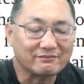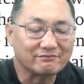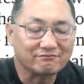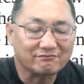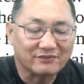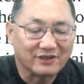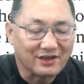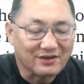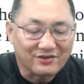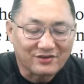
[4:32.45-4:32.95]

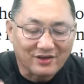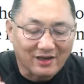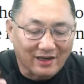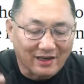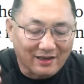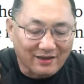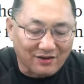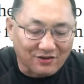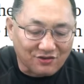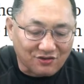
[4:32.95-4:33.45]
They say
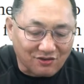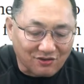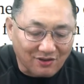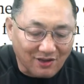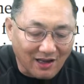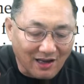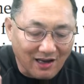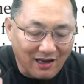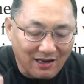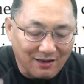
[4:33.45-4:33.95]

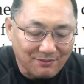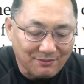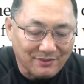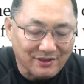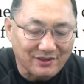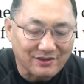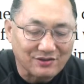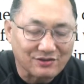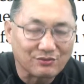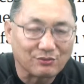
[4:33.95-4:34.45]
Islam
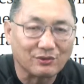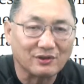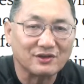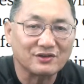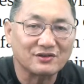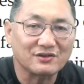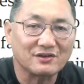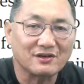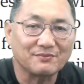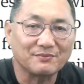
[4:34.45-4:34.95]
is
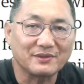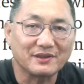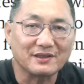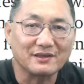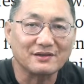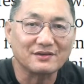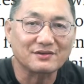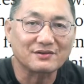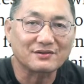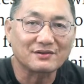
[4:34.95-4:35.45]
religion of
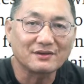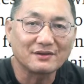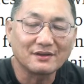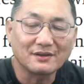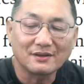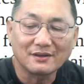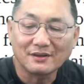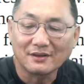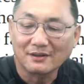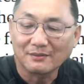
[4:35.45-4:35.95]
peace.
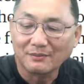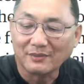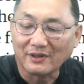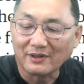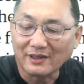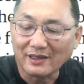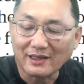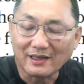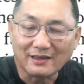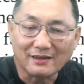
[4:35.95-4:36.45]
But
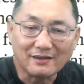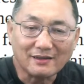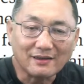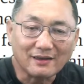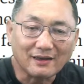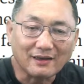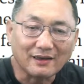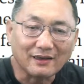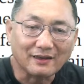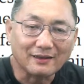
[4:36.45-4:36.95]
then
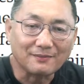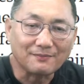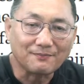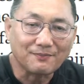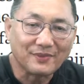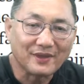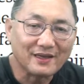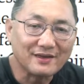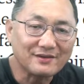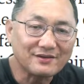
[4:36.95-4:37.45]

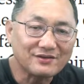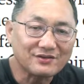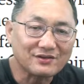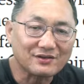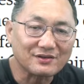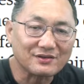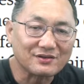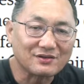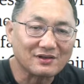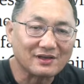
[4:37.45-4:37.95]

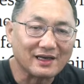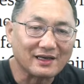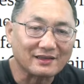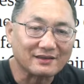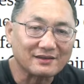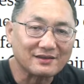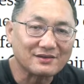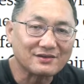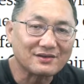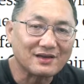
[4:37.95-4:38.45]
instance like
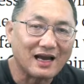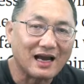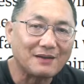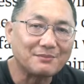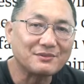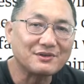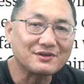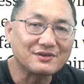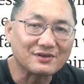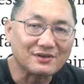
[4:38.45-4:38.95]
this
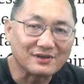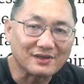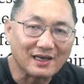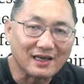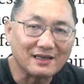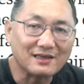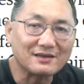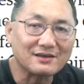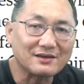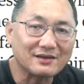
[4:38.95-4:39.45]
happens again
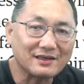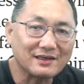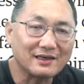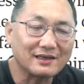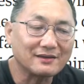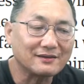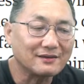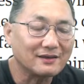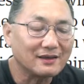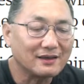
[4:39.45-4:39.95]
and again.